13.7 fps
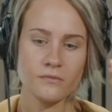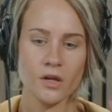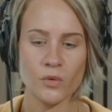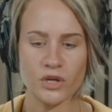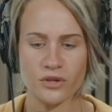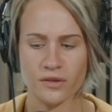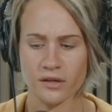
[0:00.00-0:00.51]

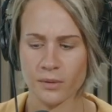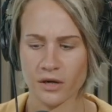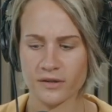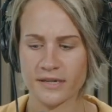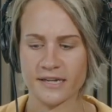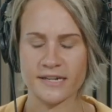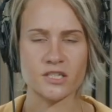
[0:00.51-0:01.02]
When you think about
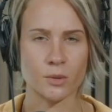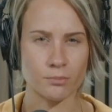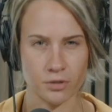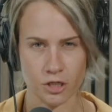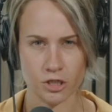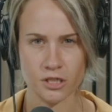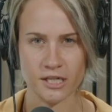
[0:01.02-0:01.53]
it, it is a
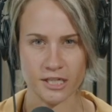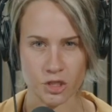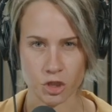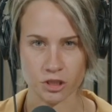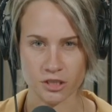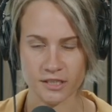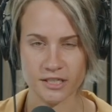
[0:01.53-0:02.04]
burn
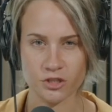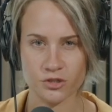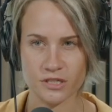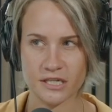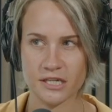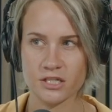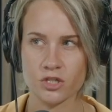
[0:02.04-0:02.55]
internally in your
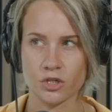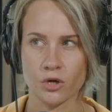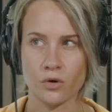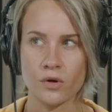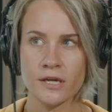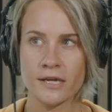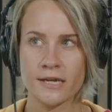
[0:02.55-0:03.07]
skin, so